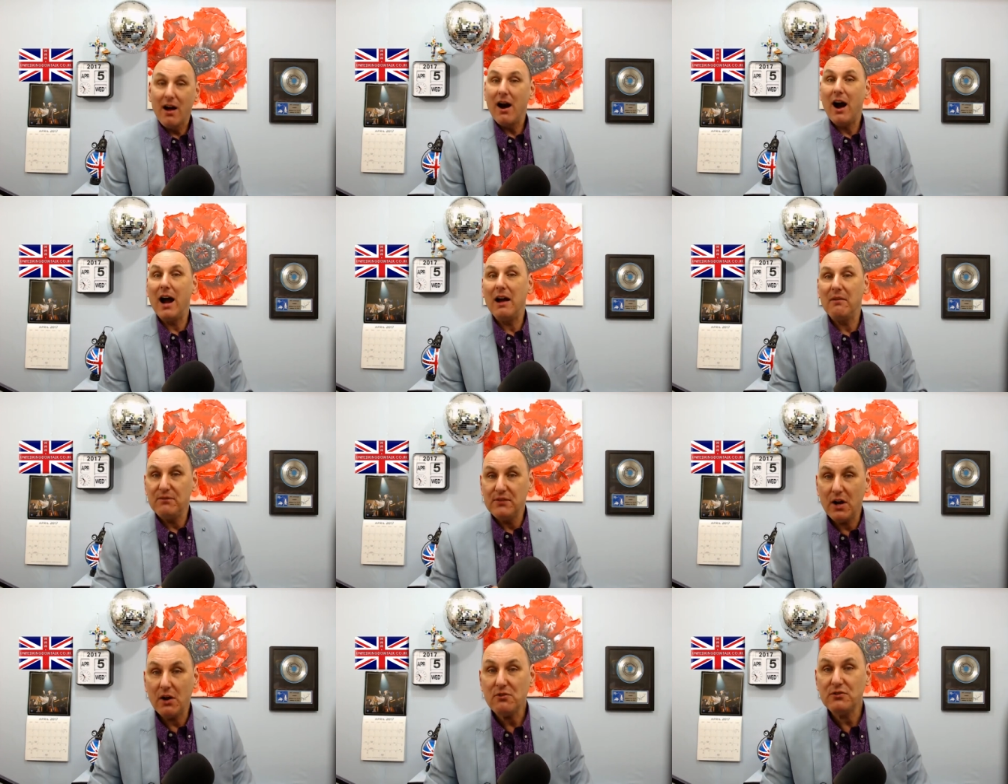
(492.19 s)

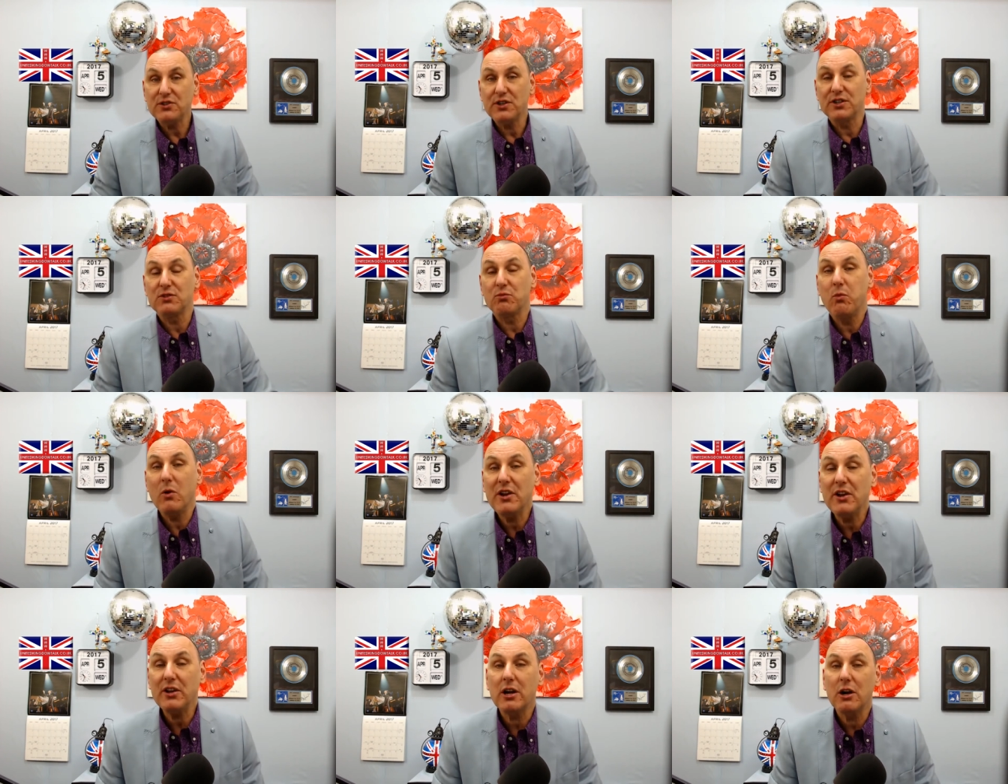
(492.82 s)
I've noticed
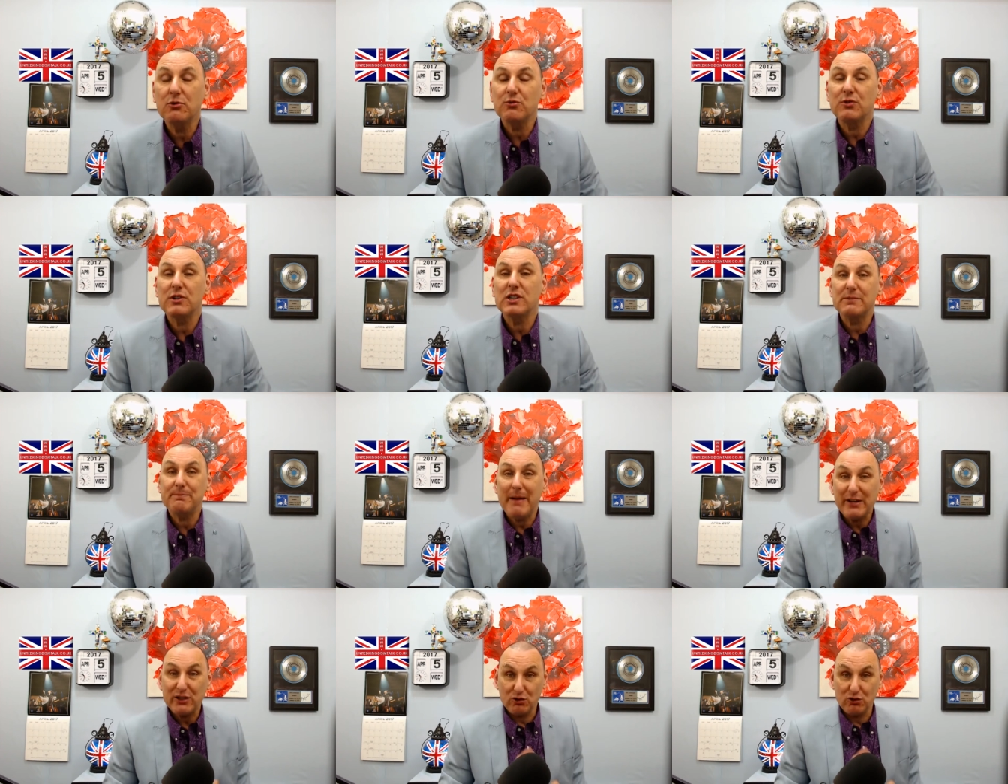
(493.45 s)
when you go to a
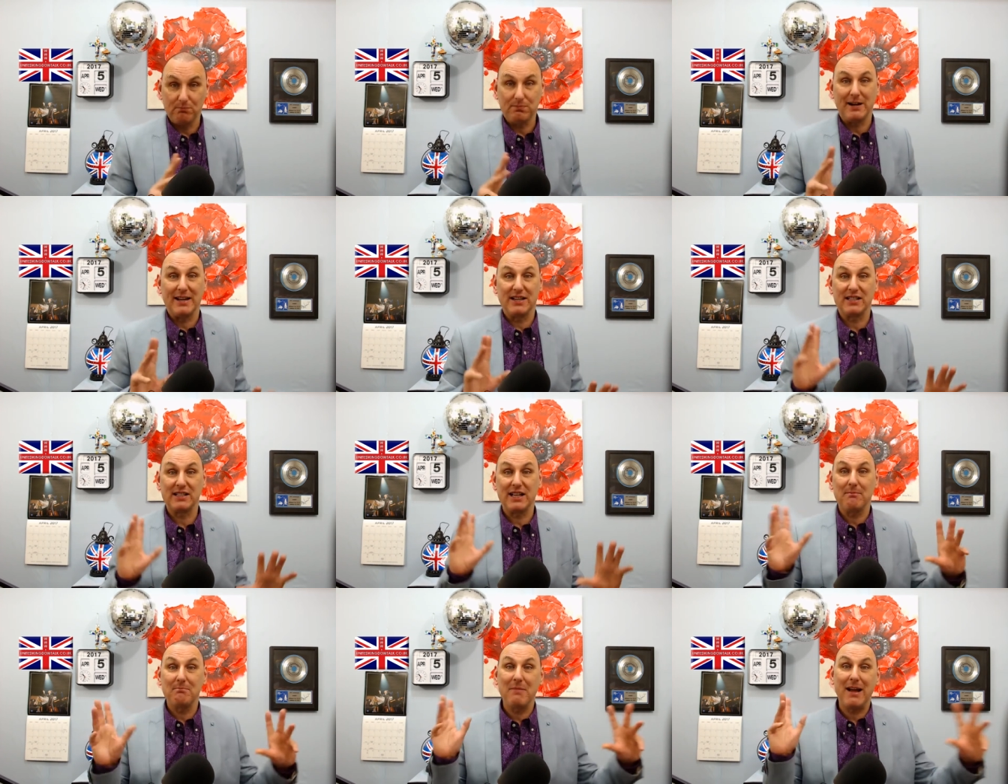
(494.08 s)
special place
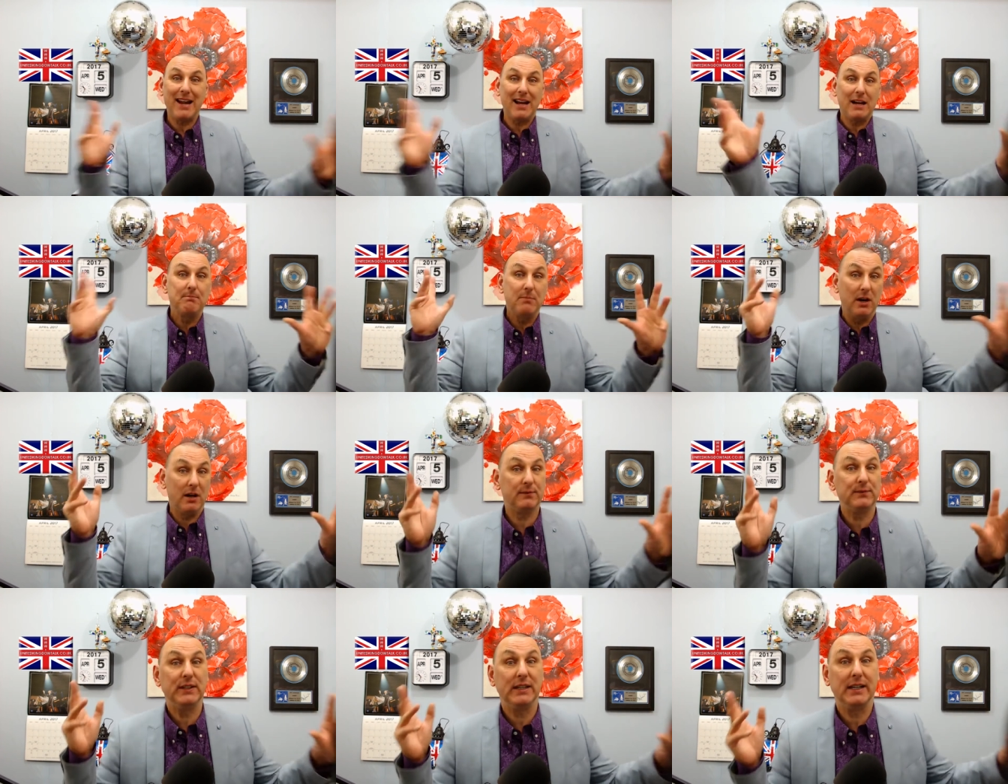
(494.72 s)
that make
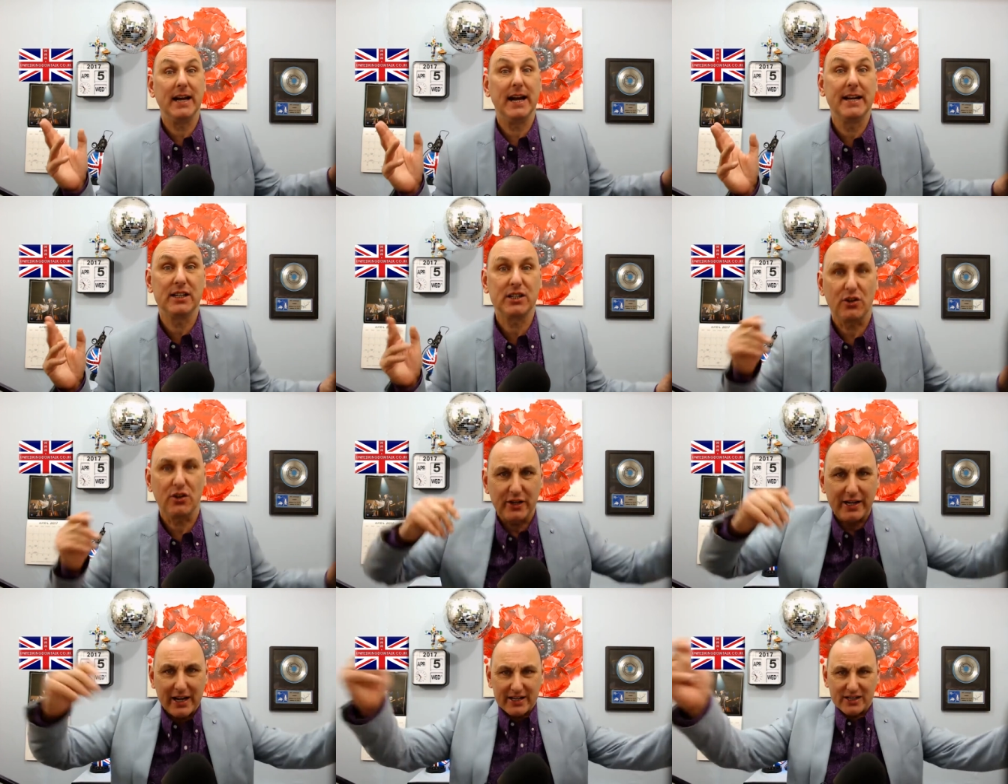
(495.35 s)
birthday cakes, so
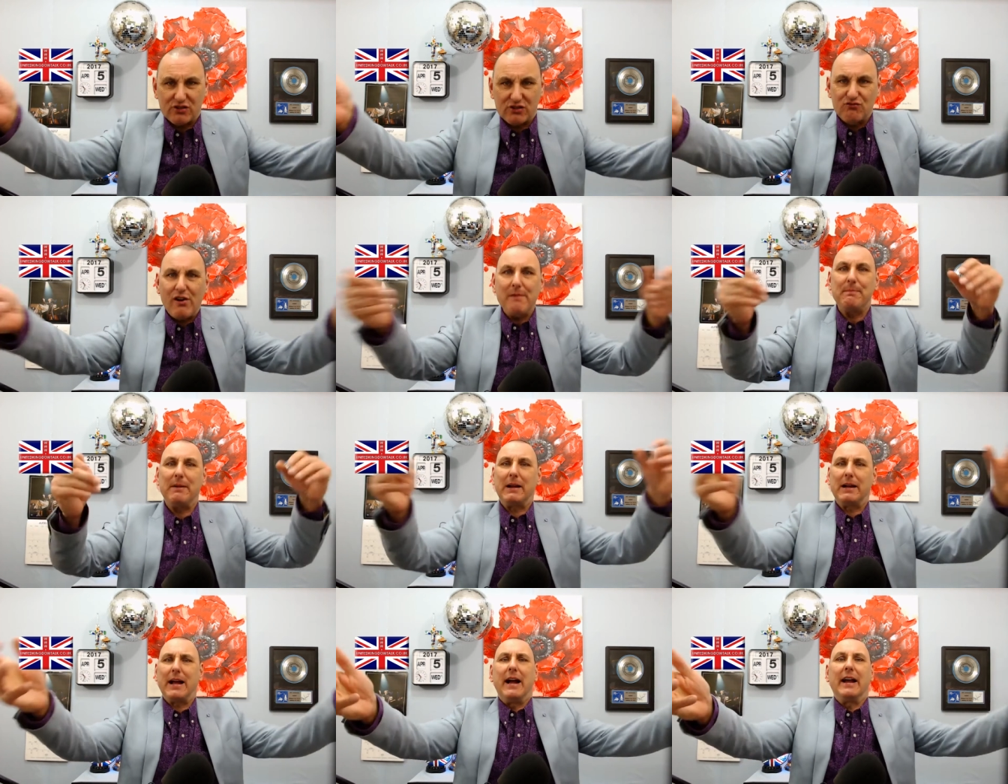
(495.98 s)
you get this great
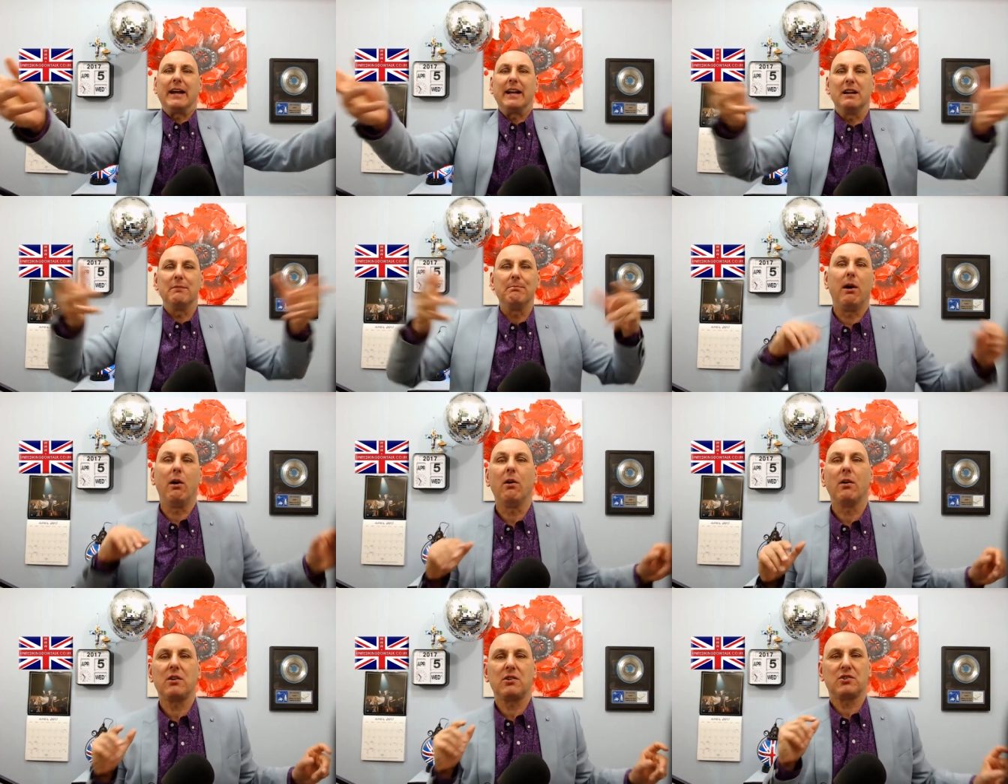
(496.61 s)
big cake in a
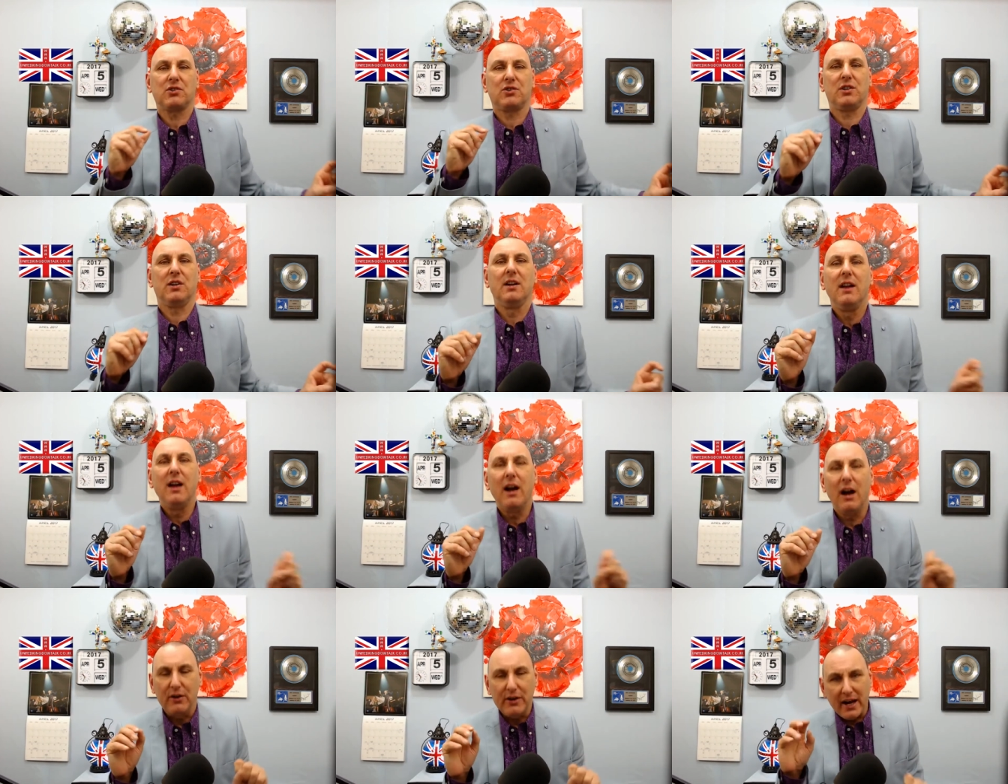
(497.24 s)
box,
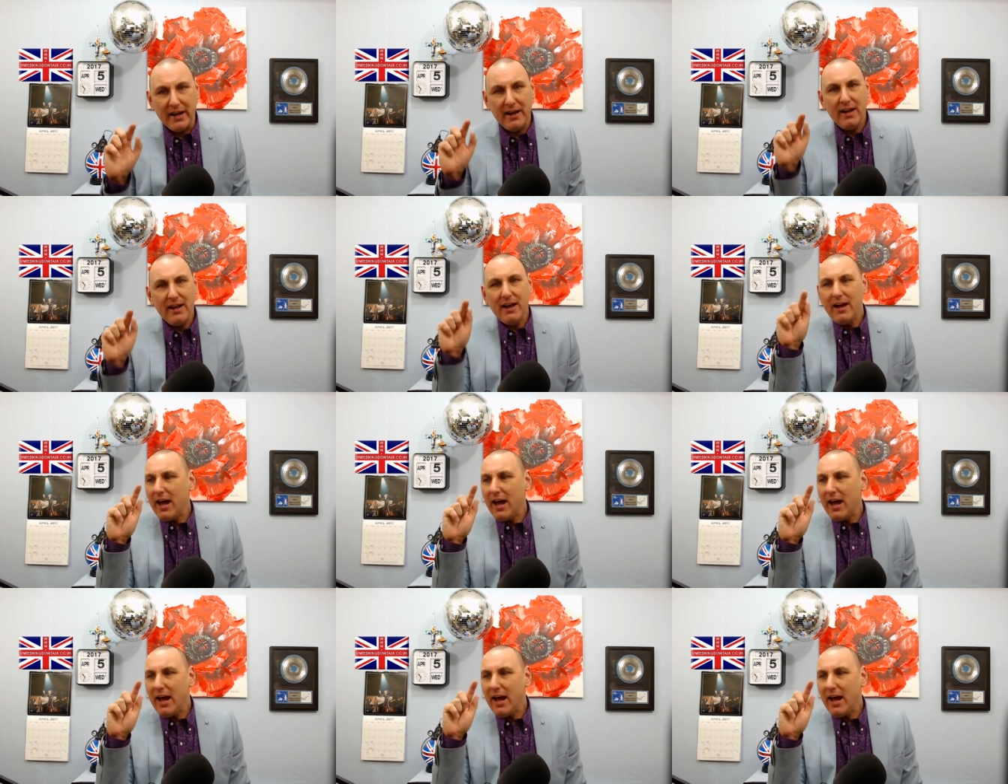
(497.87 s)
okay,